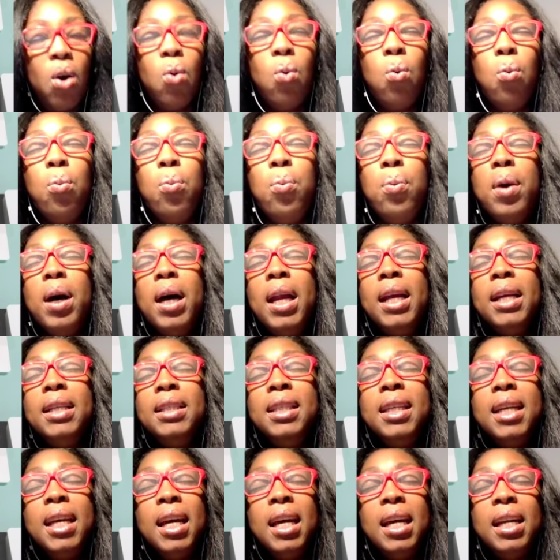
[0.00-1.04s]
what is
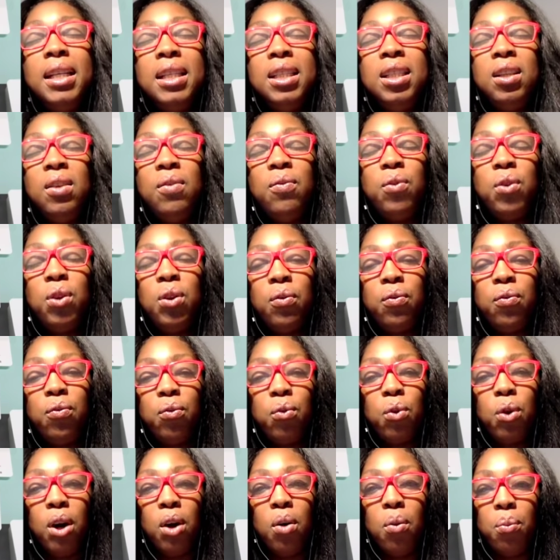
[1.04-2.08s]
the energy for the
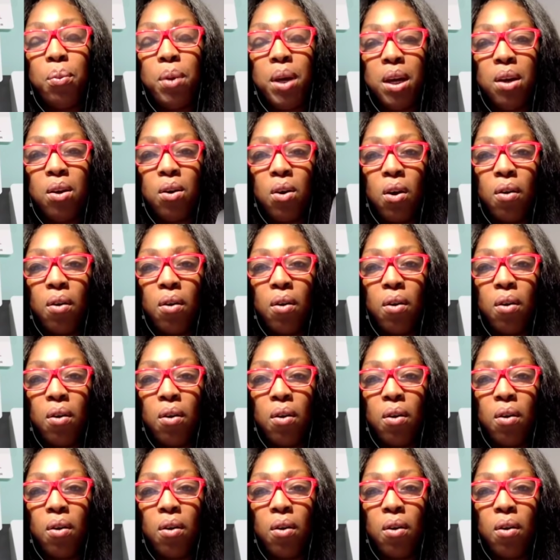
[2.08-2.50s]
fourth week